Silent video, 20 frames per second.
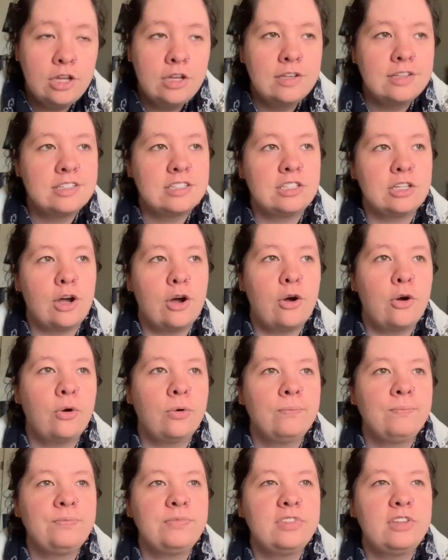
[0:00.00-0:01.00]

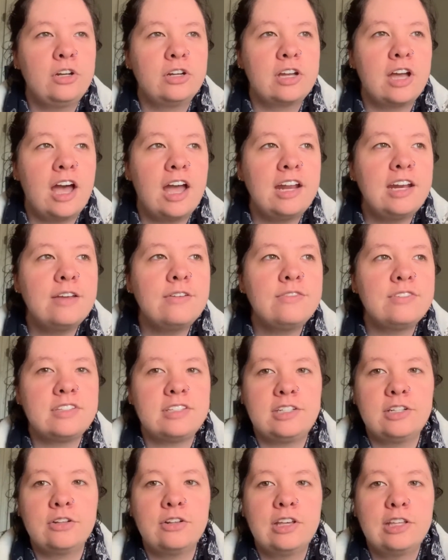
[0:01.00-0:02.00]
So they're kind of
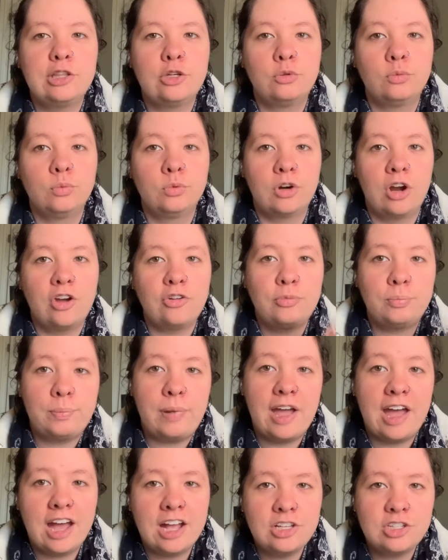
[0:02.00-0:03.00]
still in the rough
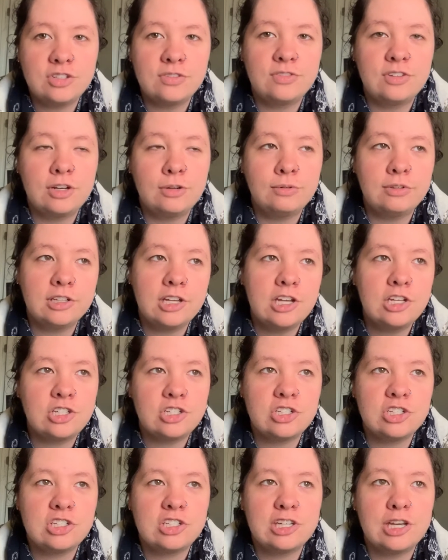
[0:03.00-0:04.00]
patch of their
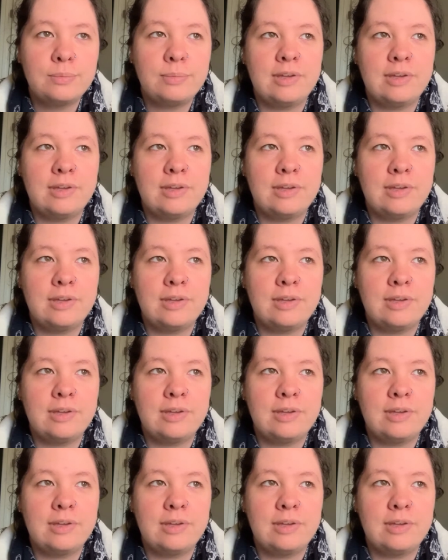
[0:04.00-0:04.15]
relationship